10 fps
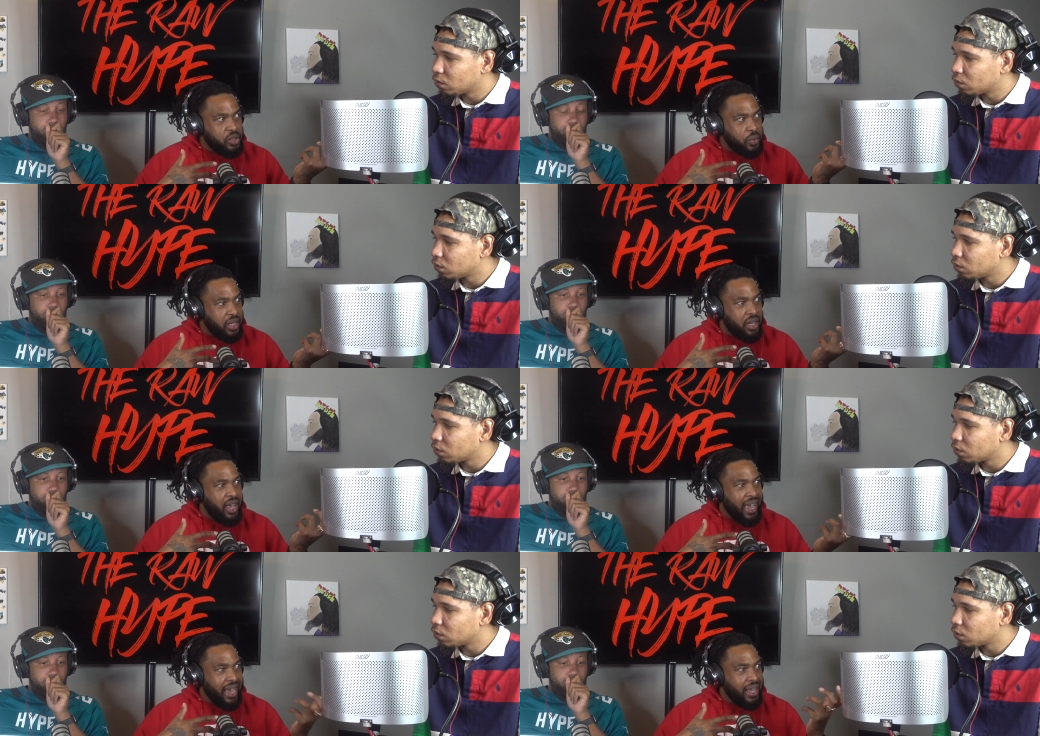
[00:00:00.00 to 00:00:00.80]
Speaker 1: was with,
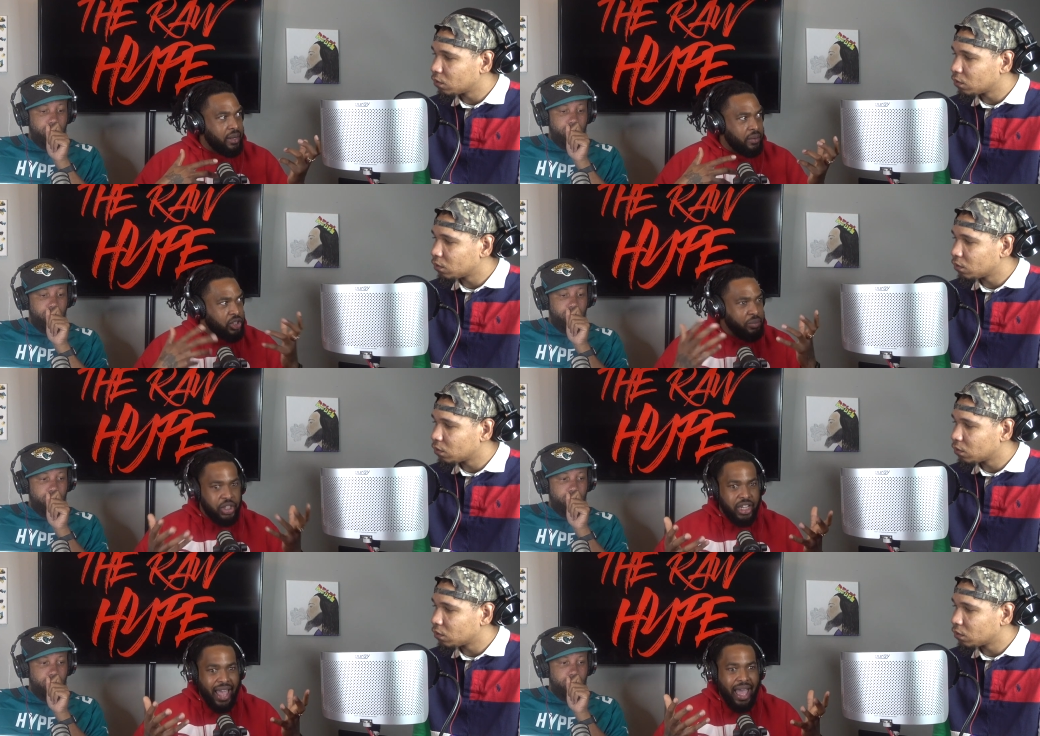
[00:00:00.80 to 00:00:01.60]
and some
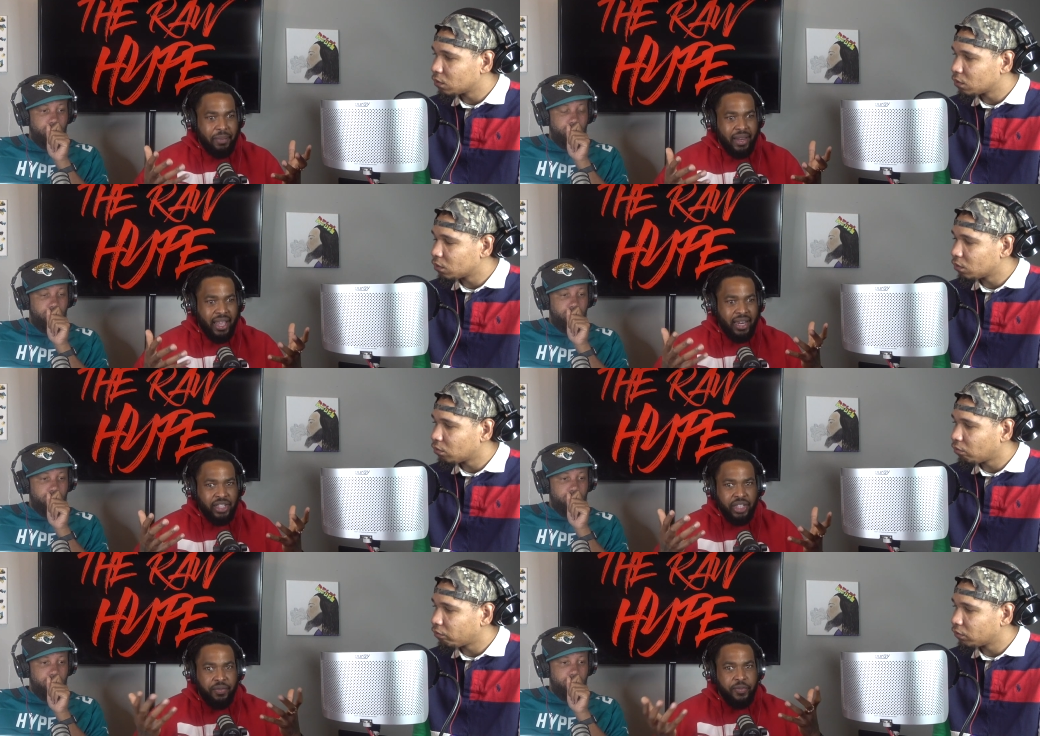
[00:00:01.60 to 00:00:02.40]
shit happened, and this
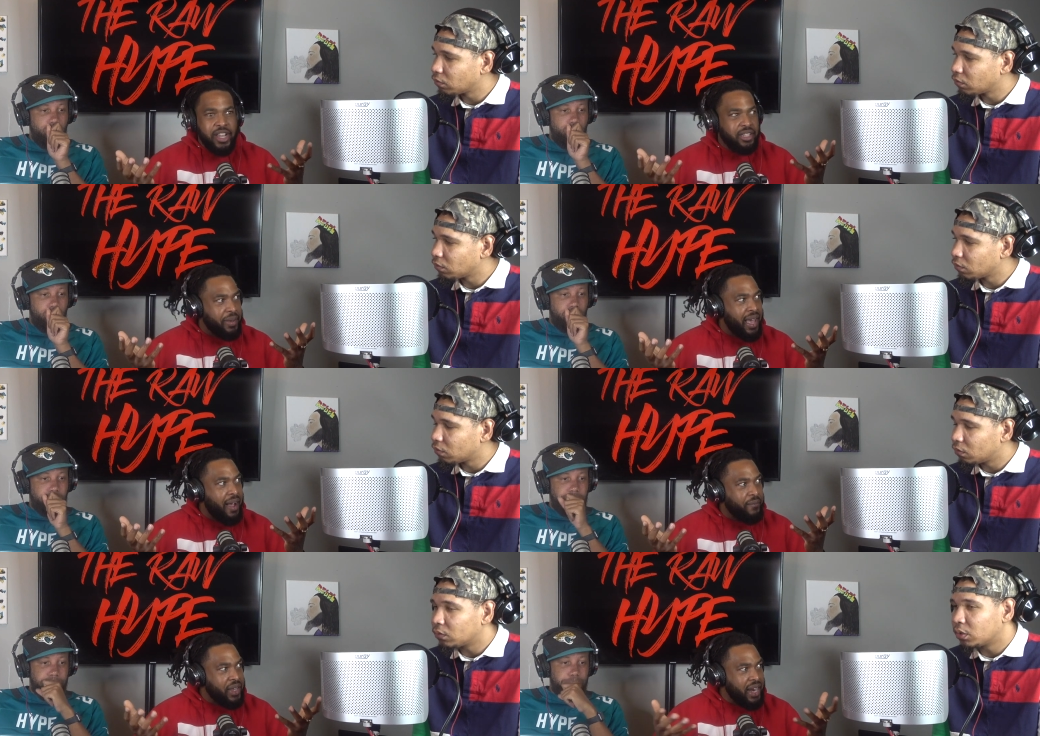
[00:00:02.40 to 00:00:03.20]
shit freaked me
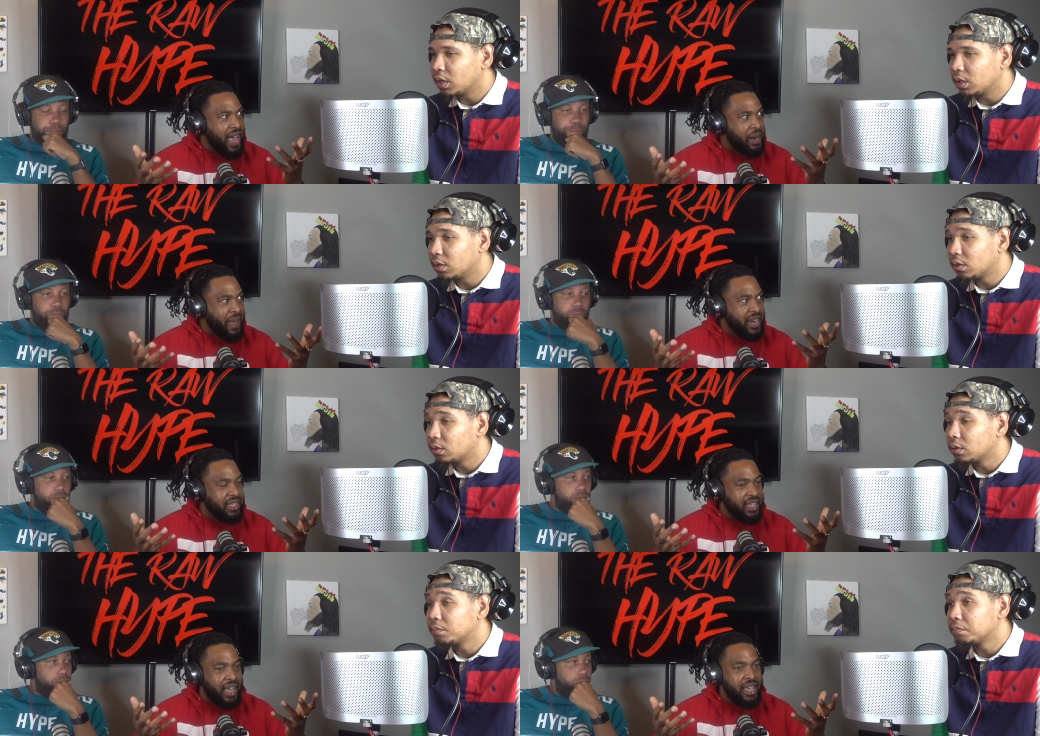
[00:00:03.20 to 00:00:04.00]
out, and I had a panic
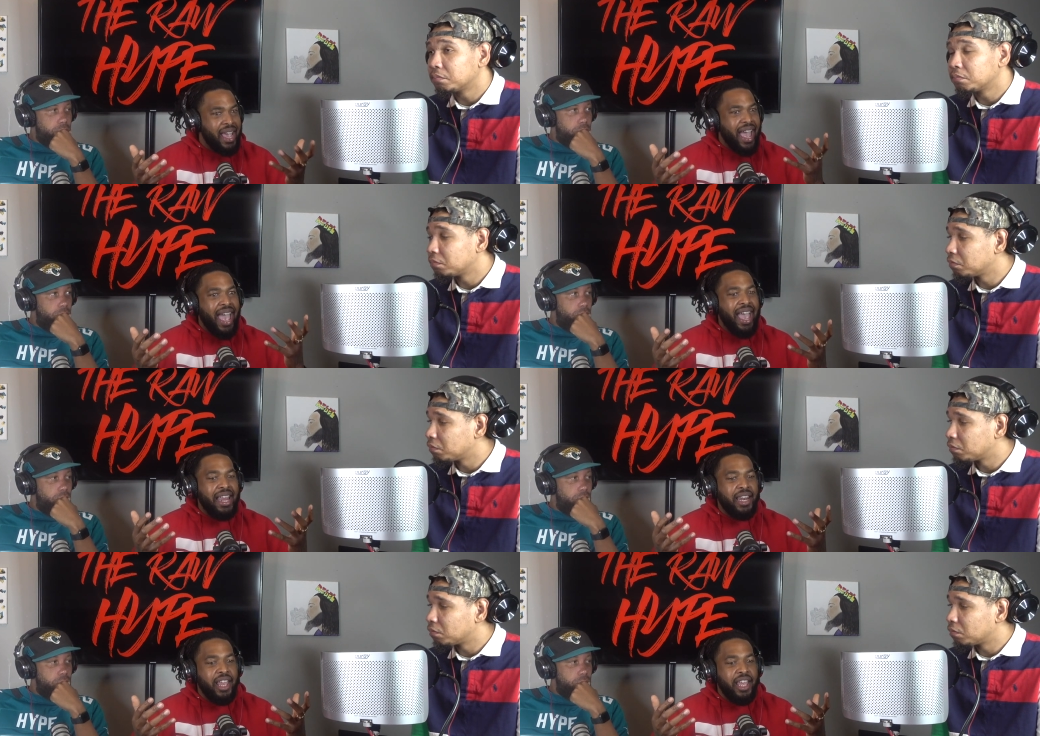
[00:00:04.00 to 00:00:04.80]
attack.
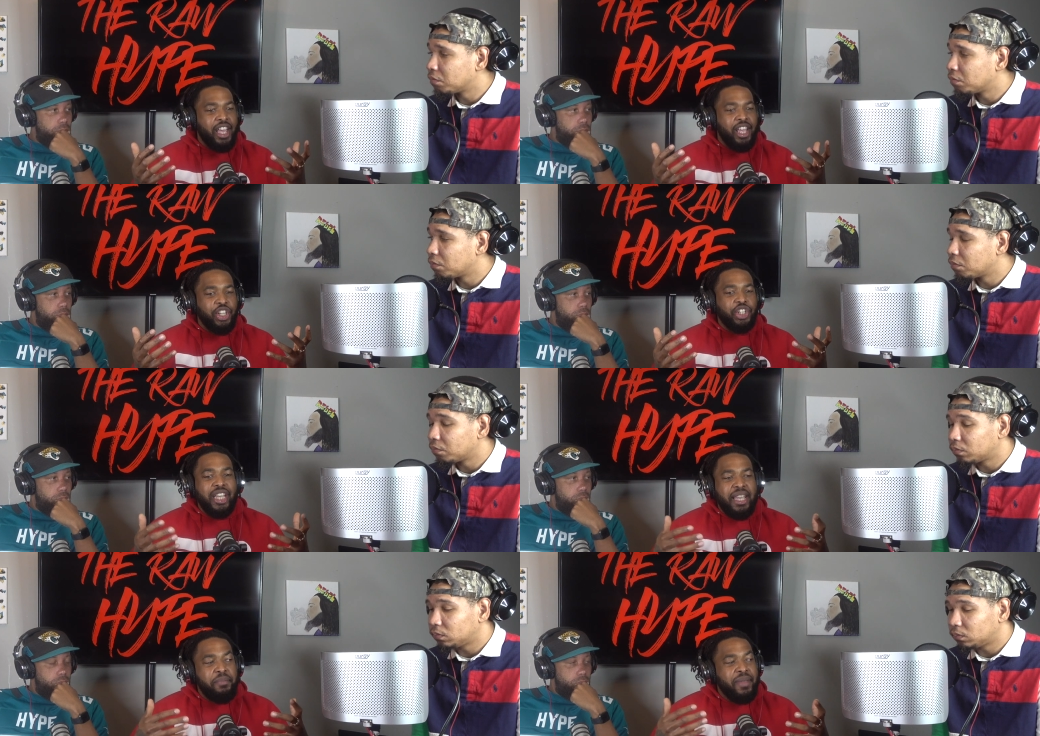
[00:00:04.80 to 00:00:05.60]
And
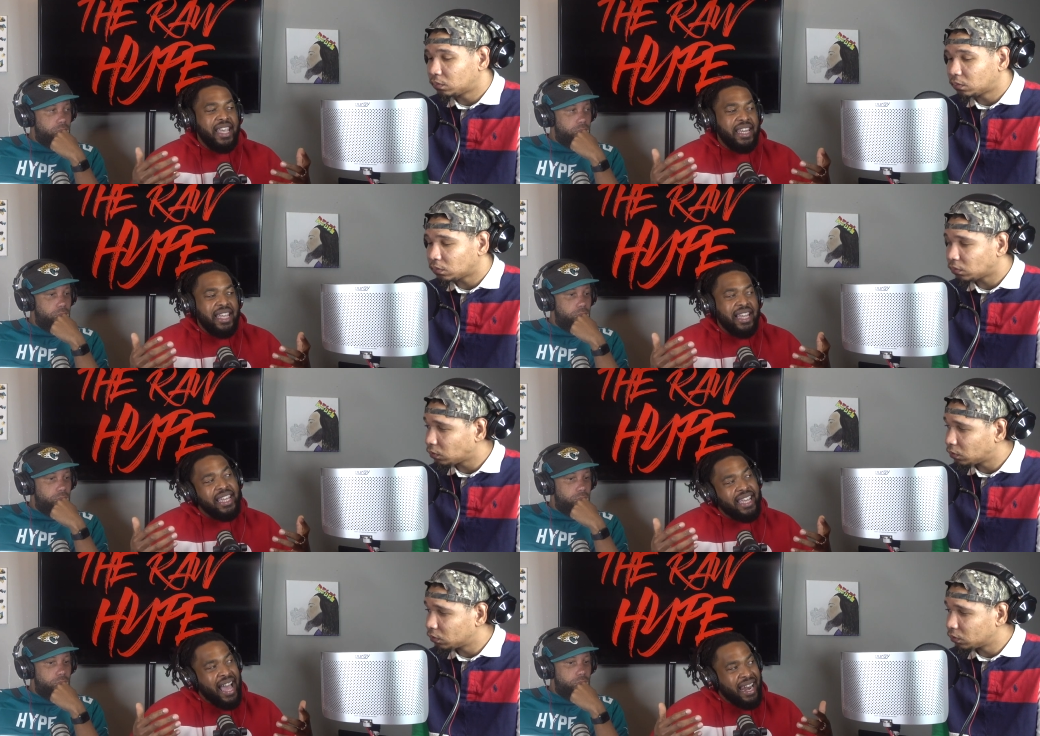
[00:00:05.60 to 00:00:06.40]
she immediately
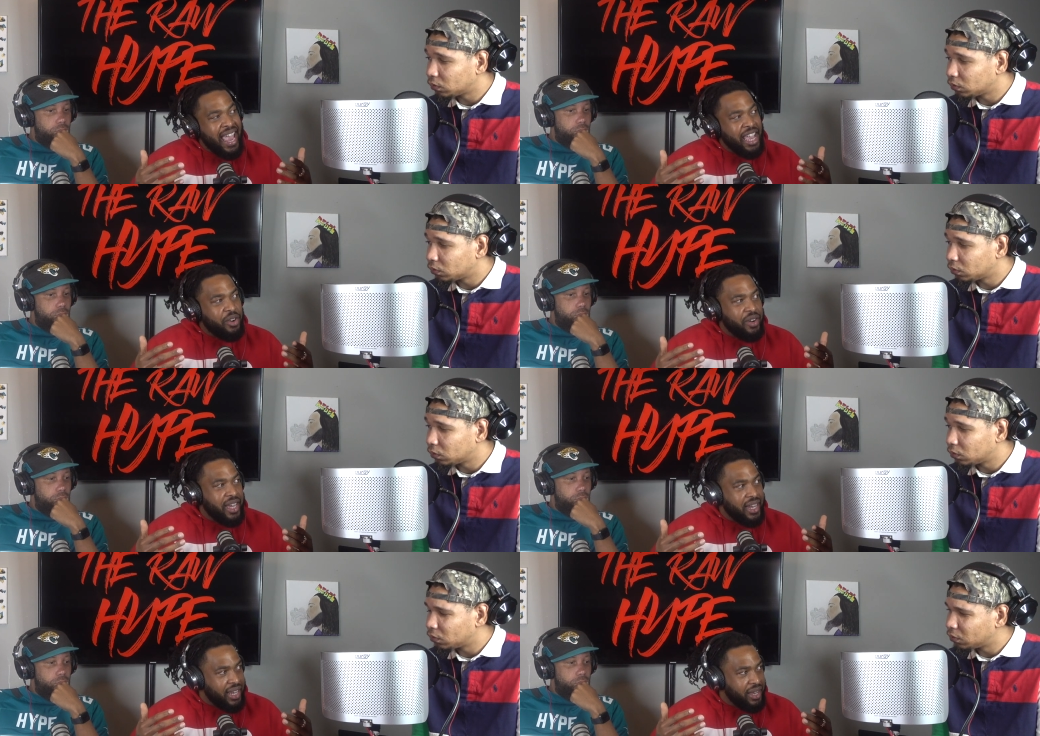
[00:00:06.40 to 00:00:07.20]
got angry
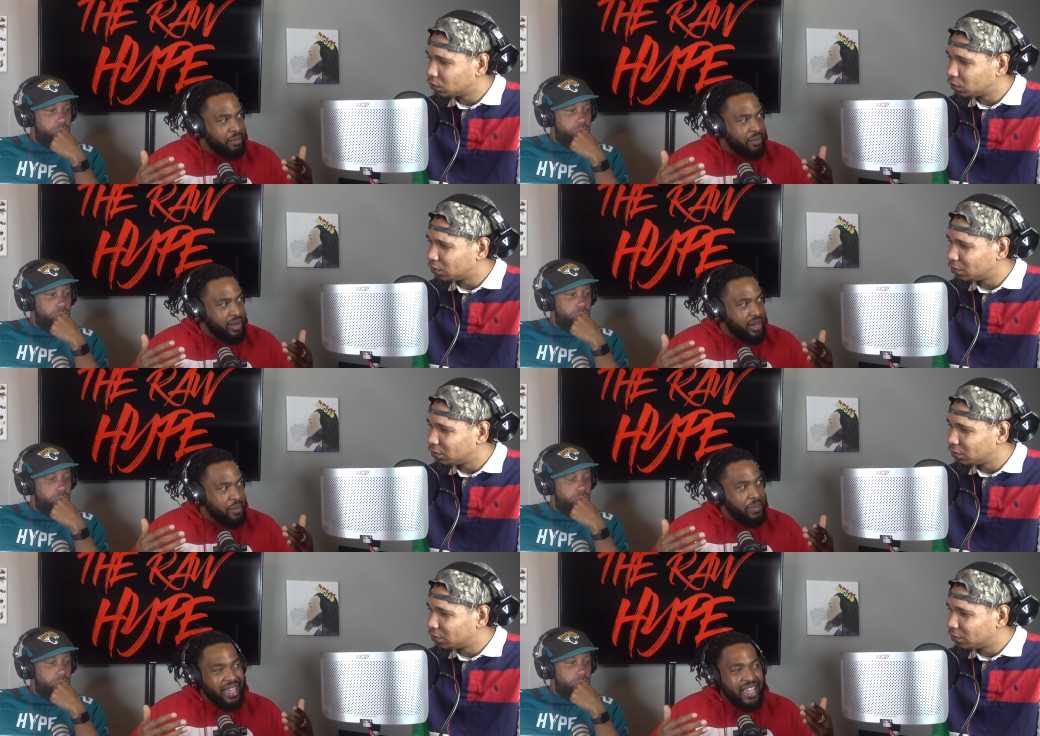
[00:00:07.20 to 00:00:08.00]
at him
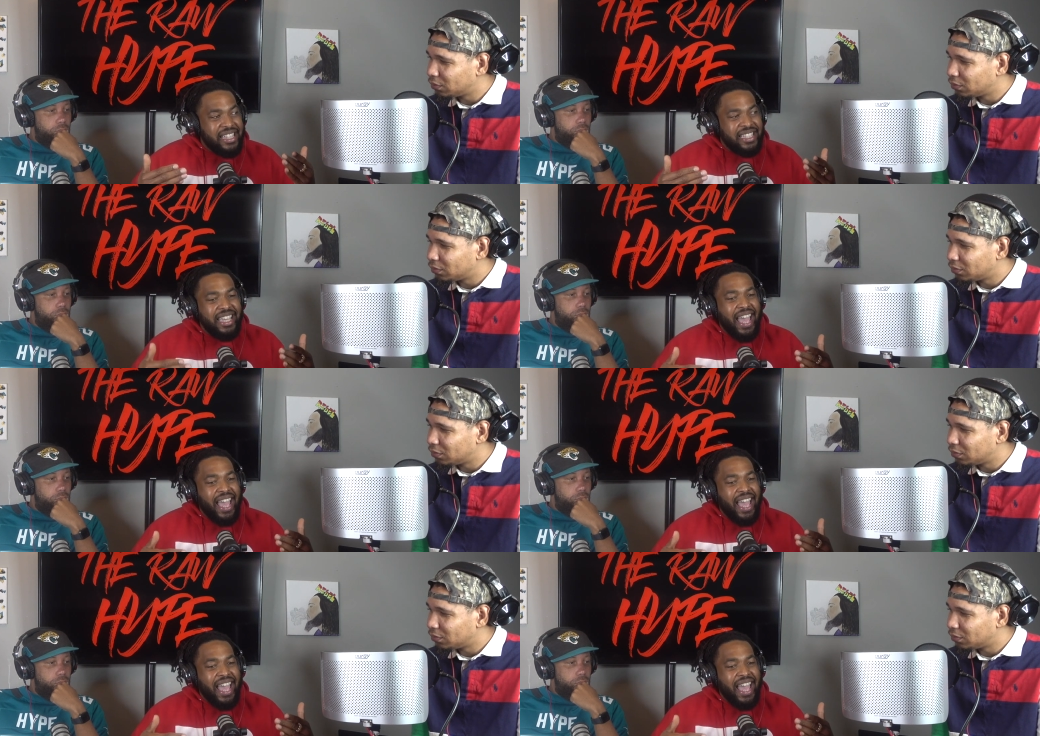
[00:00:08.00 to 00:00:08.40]
because he